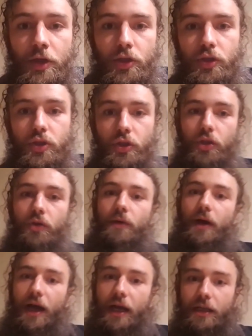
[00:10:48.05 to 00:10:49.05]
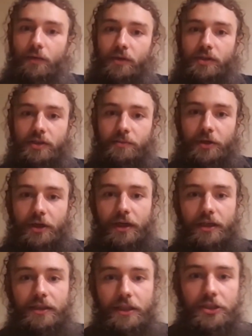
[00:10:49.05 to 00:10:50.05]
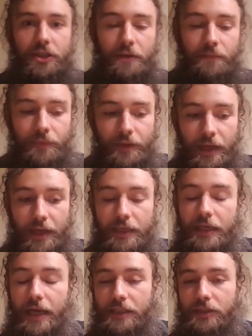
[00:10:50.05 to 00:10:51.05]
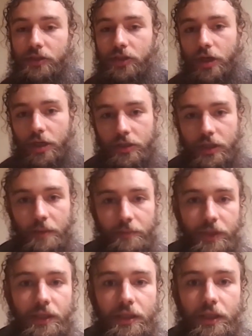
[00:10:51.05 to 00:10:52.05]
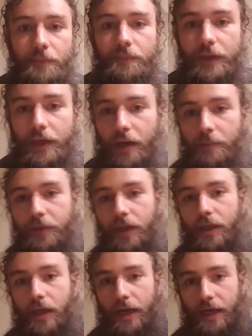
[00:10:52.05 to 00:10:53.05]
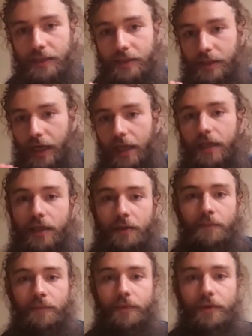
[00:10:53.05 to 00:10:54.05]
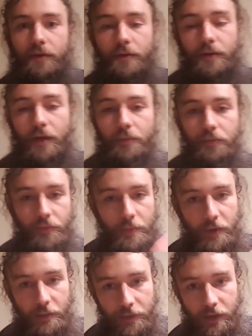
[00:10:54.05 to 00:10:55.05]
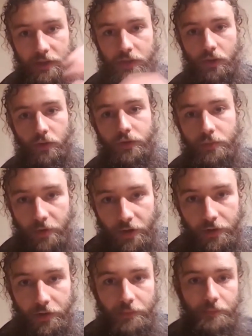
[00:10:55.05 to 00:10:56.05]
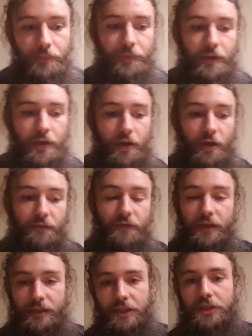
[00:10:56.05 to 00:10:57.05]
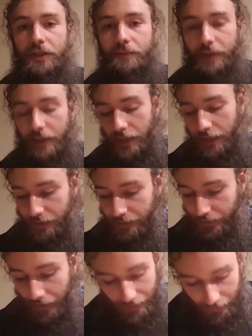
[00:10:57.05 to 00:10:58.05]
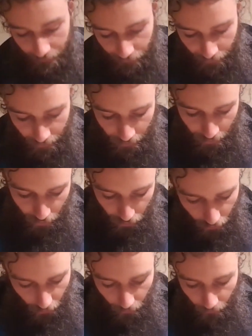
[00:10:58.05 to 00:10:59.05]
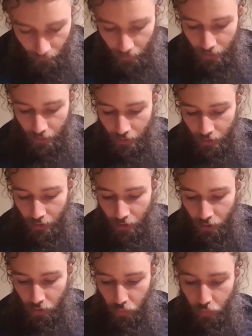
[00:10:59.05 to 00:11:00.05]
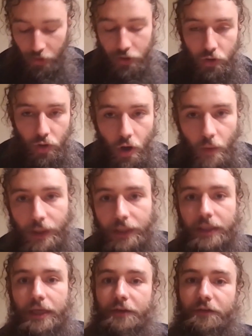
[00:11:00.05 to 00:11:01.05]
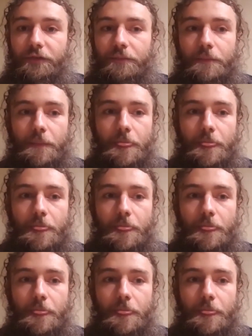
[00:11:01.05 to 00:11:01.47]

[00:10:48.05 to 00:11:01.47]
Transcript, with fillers: So Ali wants to marry Khadija and he has to talk to Abdullah. And Abdullah asks Ali, remember Abdullah is the older brother of Khadija, and he asks Ali, Yo, where are you going in life?